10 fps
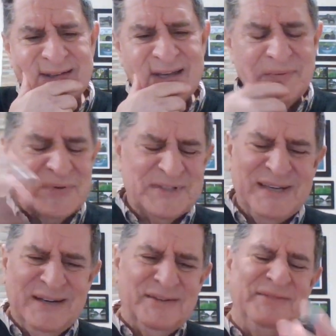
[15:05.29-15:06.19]
He was
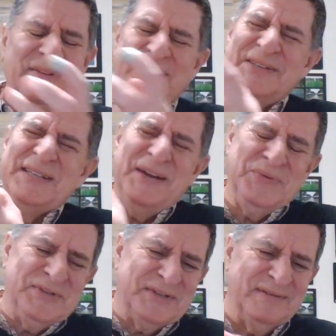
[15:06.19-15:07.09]
there even as I
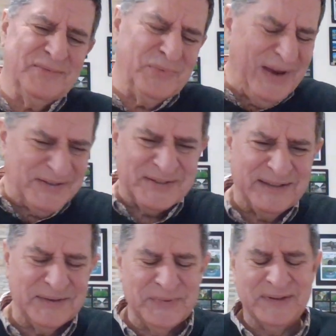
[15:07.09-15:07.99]
was
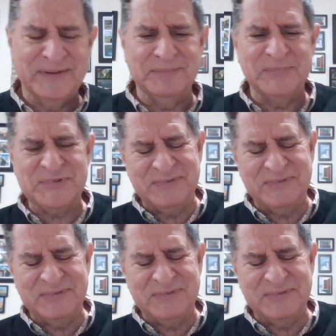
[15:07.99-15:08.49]
wrestling with him,